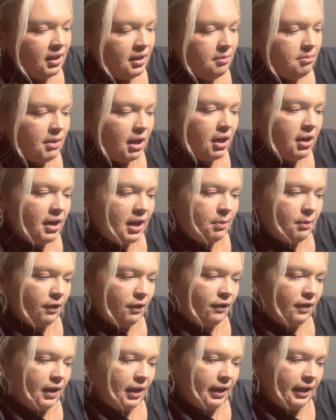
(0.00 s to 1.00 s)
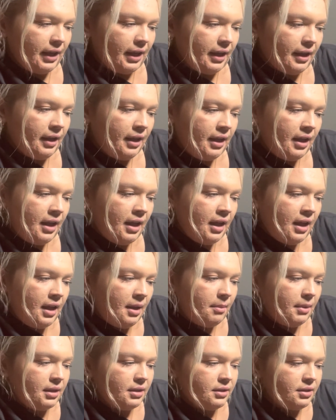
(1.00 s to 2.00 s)
Moderate hemophilia
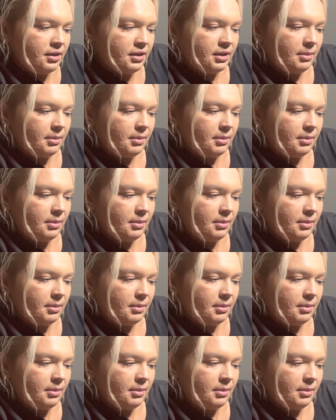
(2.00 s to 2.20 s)
means there is